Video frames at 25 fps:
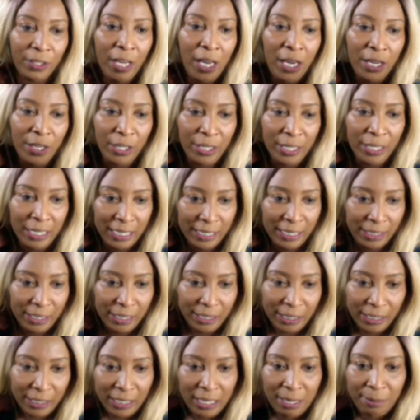You need to
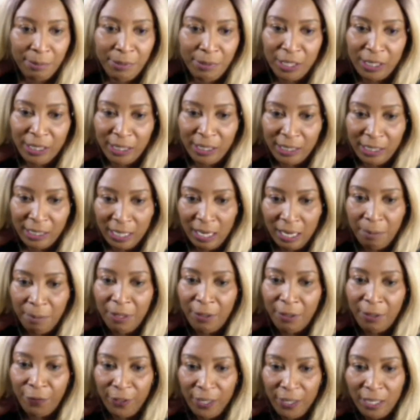steam. She steam,
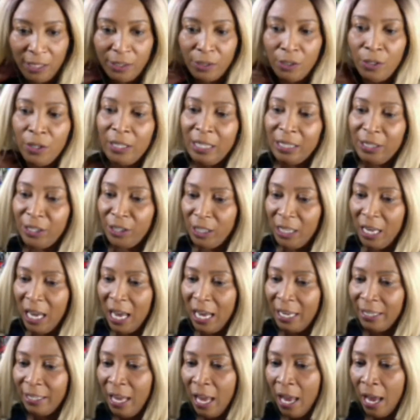it feels good, and she
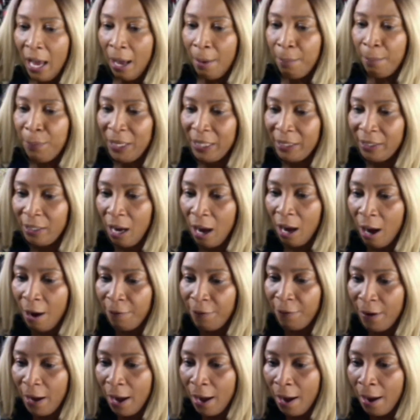had a bit of
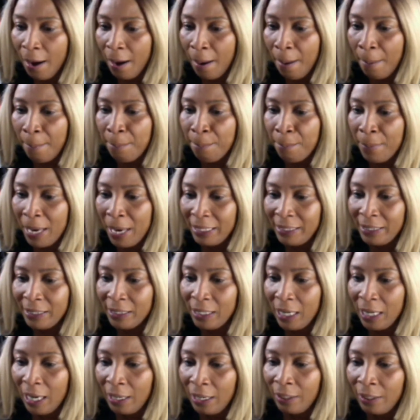a
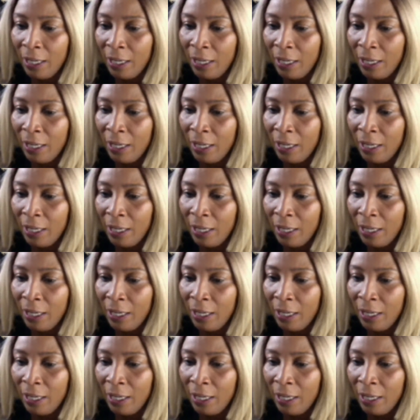menthol.